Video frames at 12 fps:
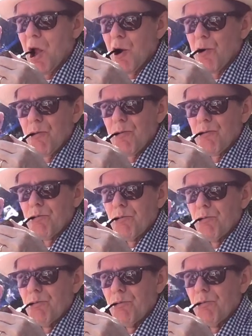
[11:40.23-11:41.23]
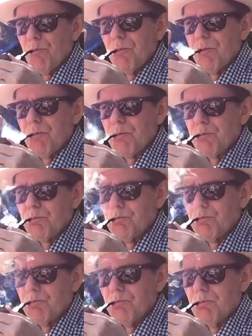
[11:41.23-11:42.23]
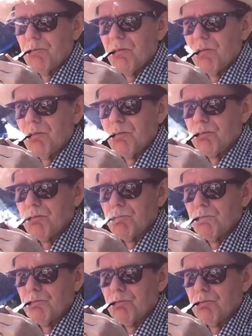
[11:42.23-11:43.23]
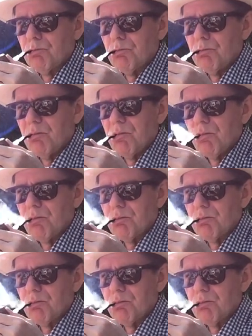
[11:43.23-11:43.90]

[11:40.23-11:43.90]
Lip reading: No one is speaking in this clip.